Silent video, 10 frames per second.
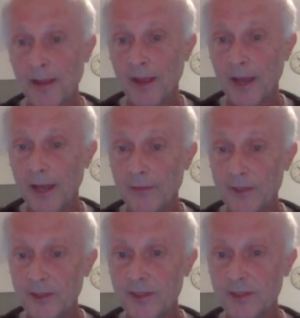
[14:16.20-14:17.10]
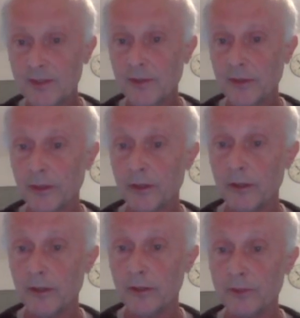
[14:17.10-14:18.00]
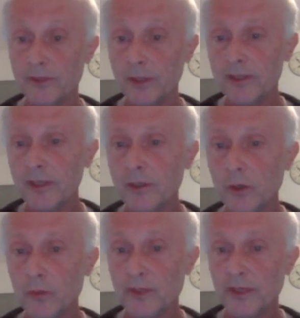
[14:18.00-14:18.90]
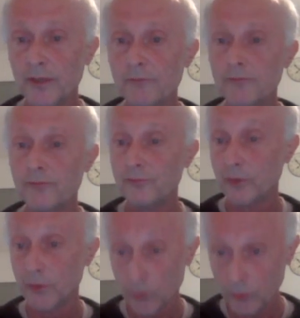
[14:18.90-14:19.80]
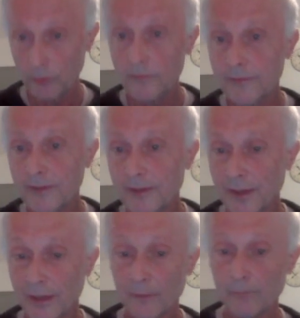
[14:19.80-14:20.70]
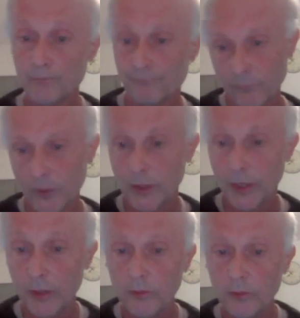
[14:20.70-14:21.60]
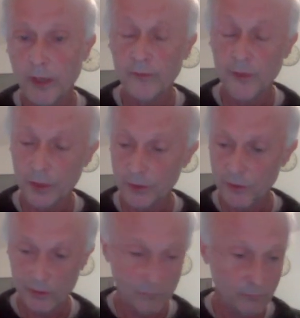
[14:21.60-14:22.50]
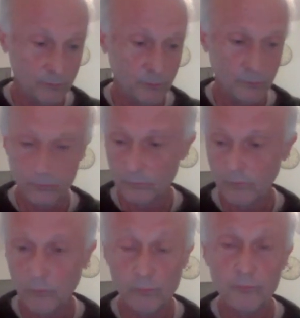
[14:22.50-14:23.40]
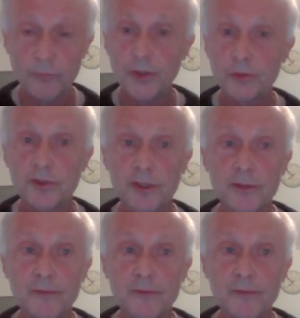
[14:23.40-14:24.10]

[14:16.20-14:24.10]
And this is the resulting code if you do. Again, I think it's interesting.